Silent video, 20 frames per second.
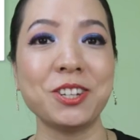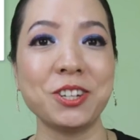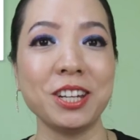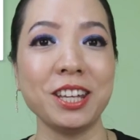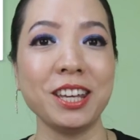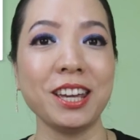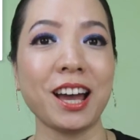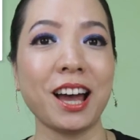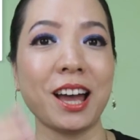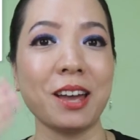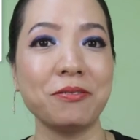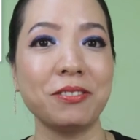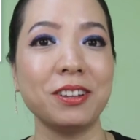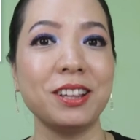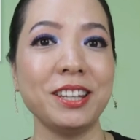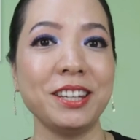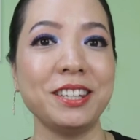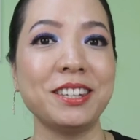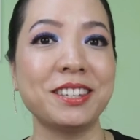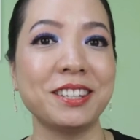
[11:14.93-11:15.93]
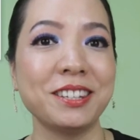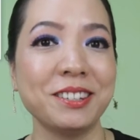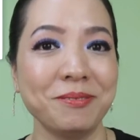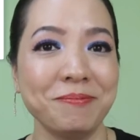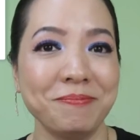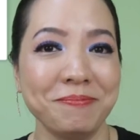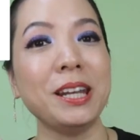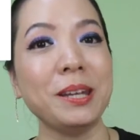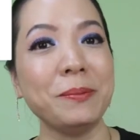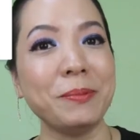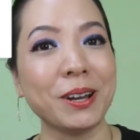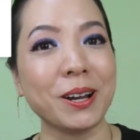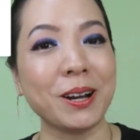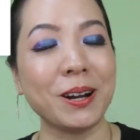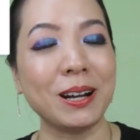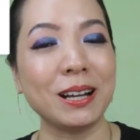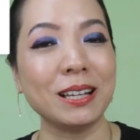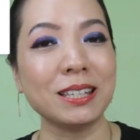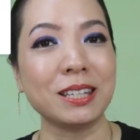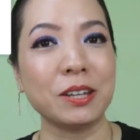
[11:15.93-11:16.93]
Actually, I have a list. Mainly
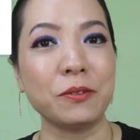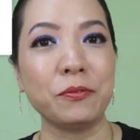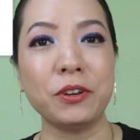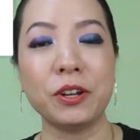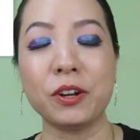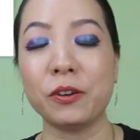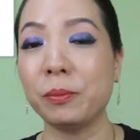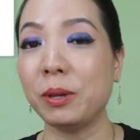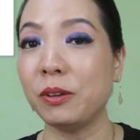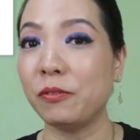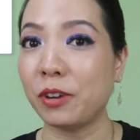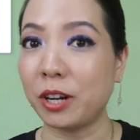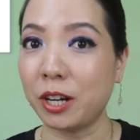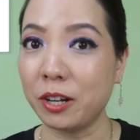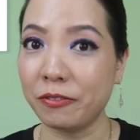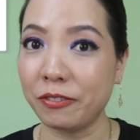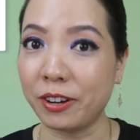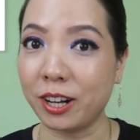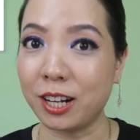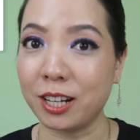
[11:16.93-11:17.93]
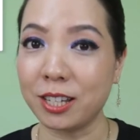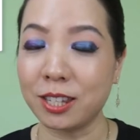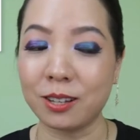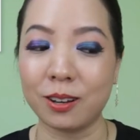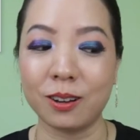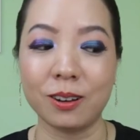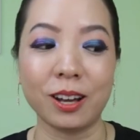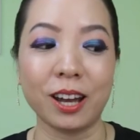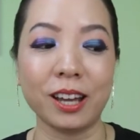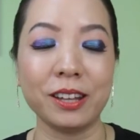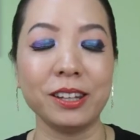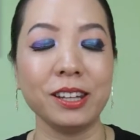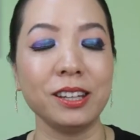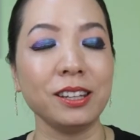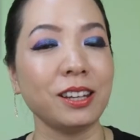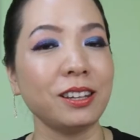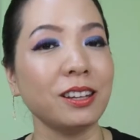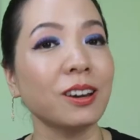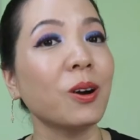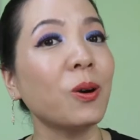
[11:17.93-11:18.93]
because they fade on me very fast, or I
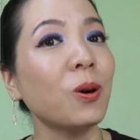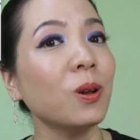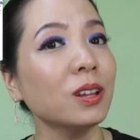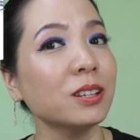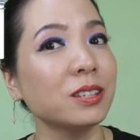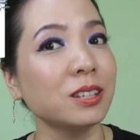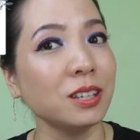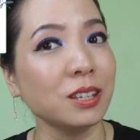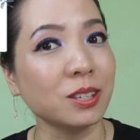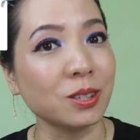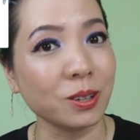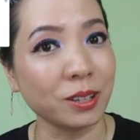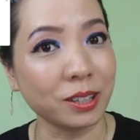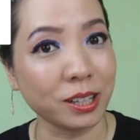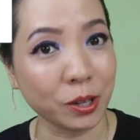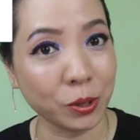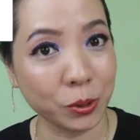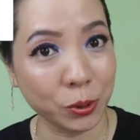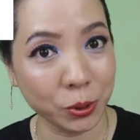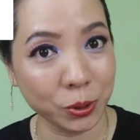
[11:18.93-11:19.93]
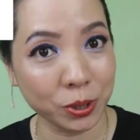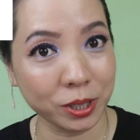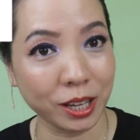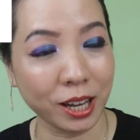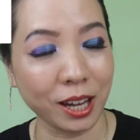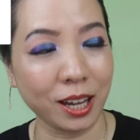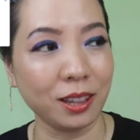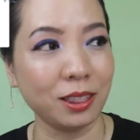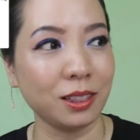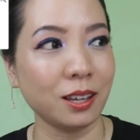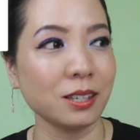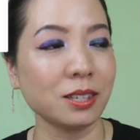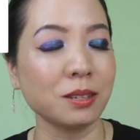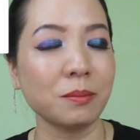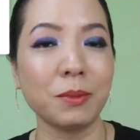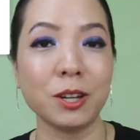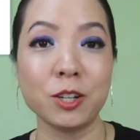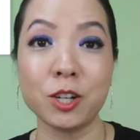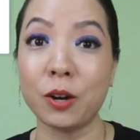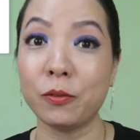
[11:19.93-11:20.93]
think that the quality is not that good and
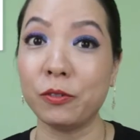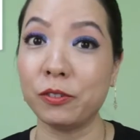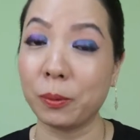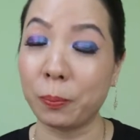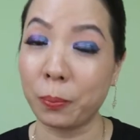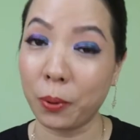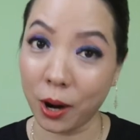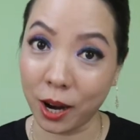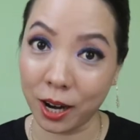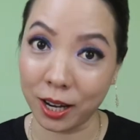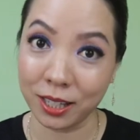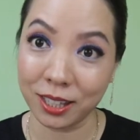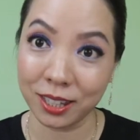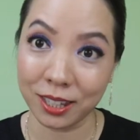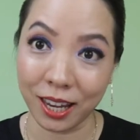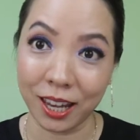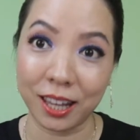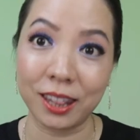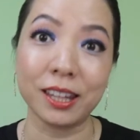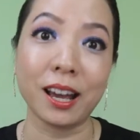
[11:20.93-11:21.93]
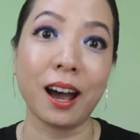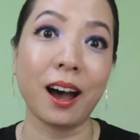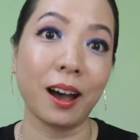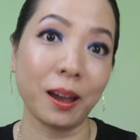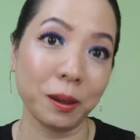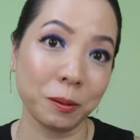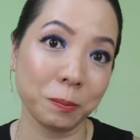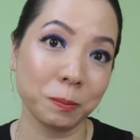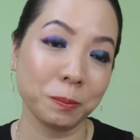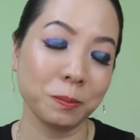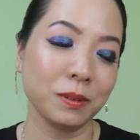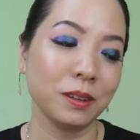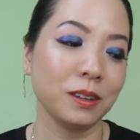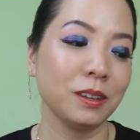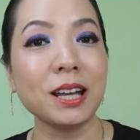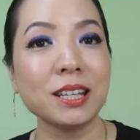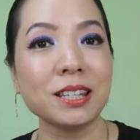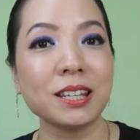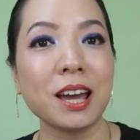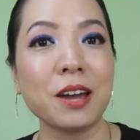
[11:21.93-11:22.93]
doesn't match up with the price and the hype.
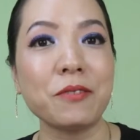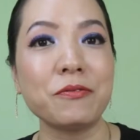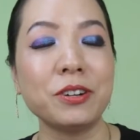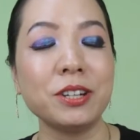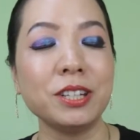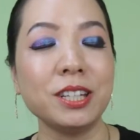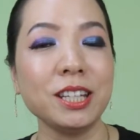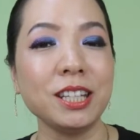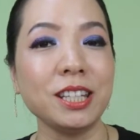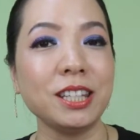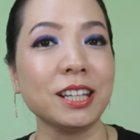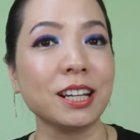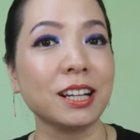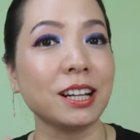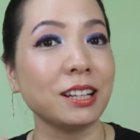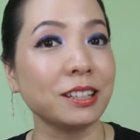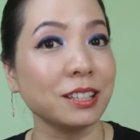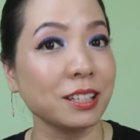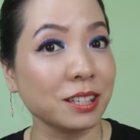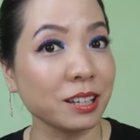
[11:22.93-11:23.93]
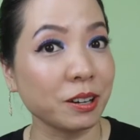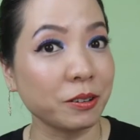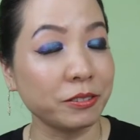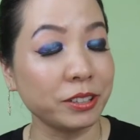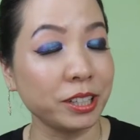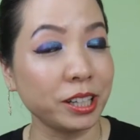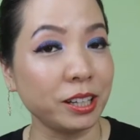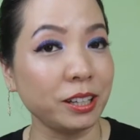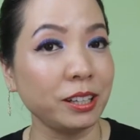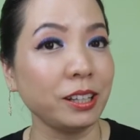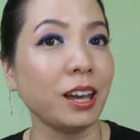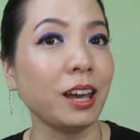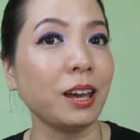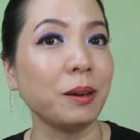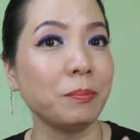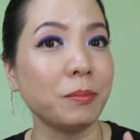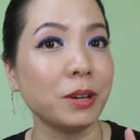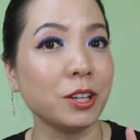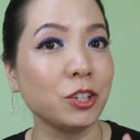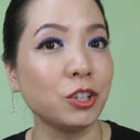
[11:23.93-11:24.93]
But I've already decluttered some of
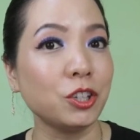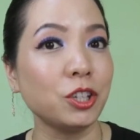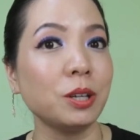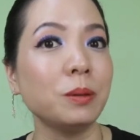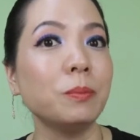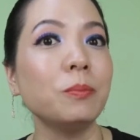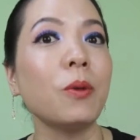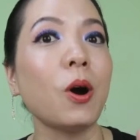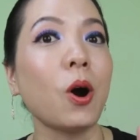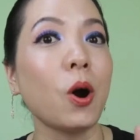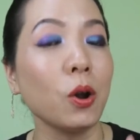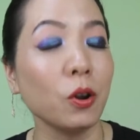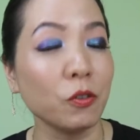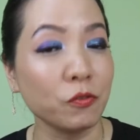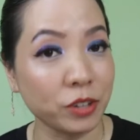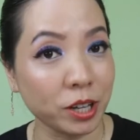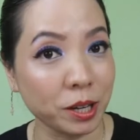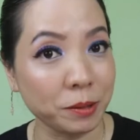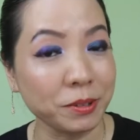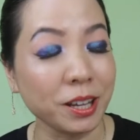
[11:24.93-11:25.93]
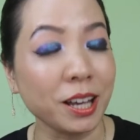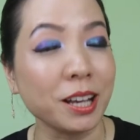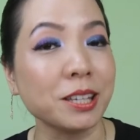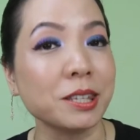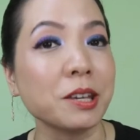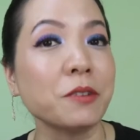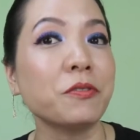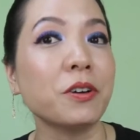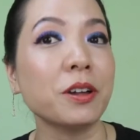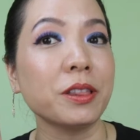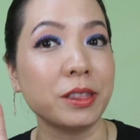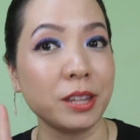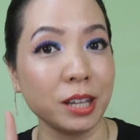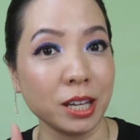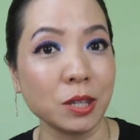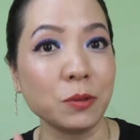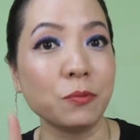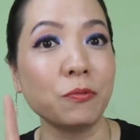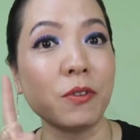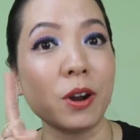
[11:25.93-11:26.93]
them and mentioned all of them except for
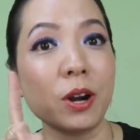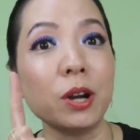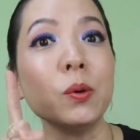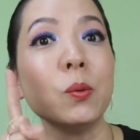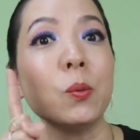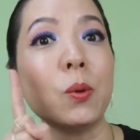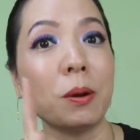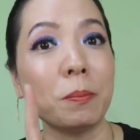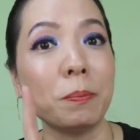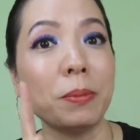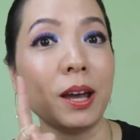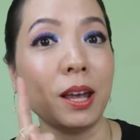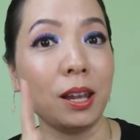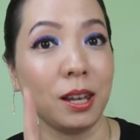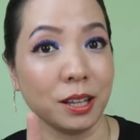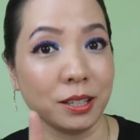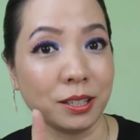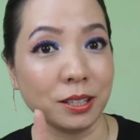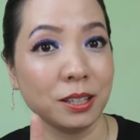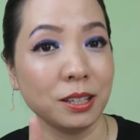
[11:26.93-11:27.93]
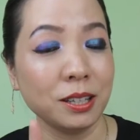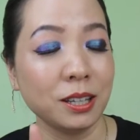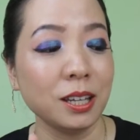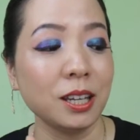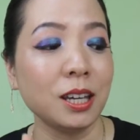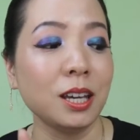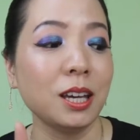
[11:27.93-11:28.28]
this very one palette.